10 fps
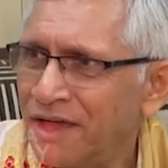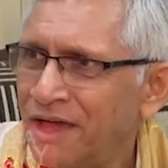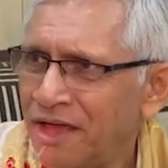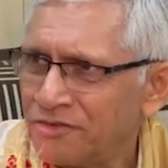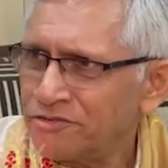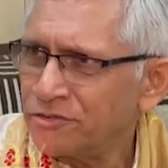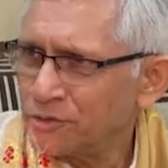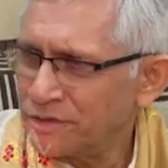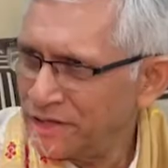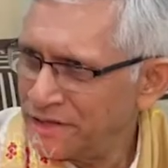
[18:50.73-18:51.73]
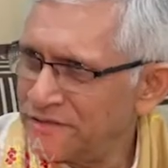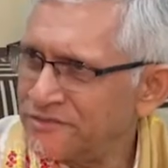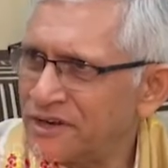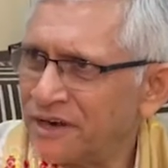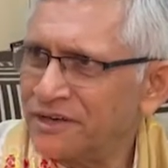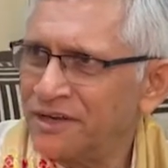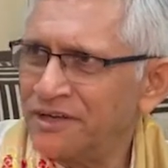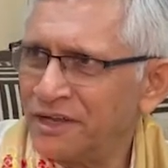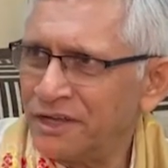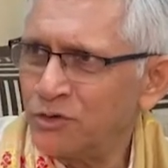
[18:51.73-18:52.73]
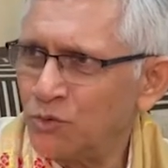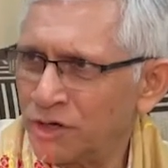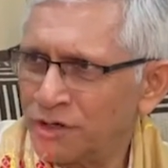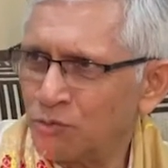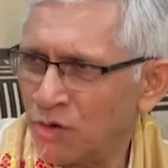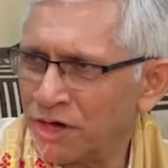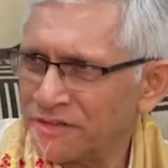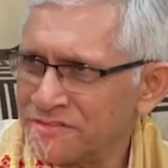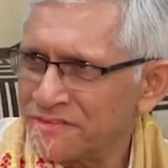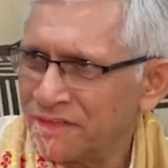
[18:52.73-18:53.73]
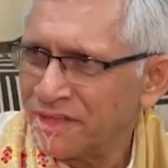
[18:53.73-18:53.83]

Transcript: And so then he started telling what he wants,